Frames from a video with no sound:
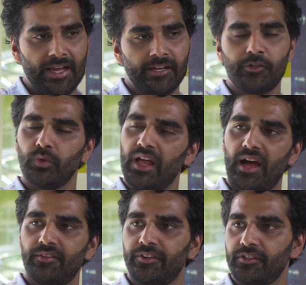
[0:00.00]
in
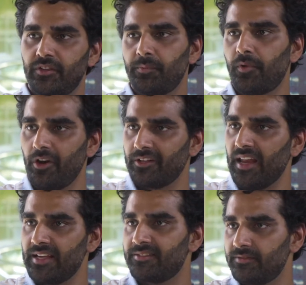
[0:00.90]
2.5 years of the product
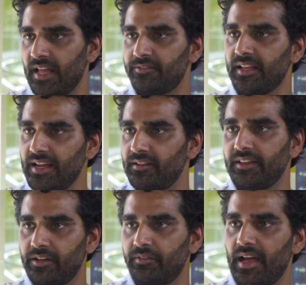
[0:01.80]
life cycle
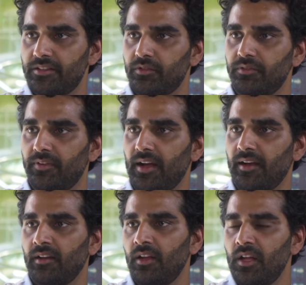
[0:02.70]
that you've had so
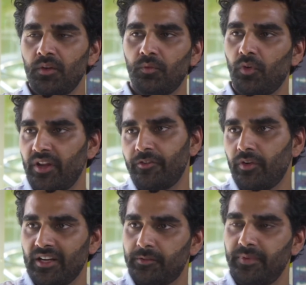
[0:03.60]
far, what have
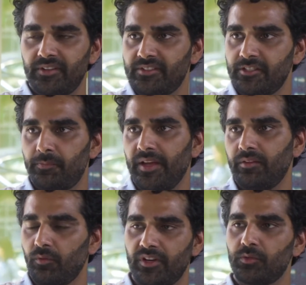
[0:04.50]
your experiences
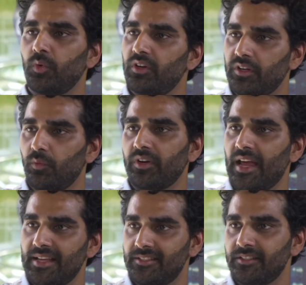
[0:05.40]
been? What has worked? What
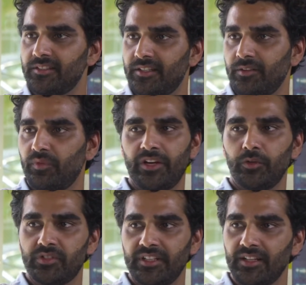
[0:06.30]
hasn't? And where do
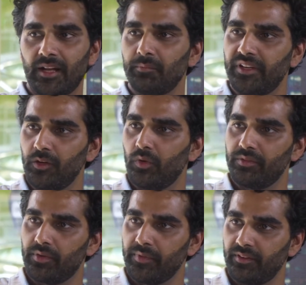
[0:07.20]
you see the company going from here?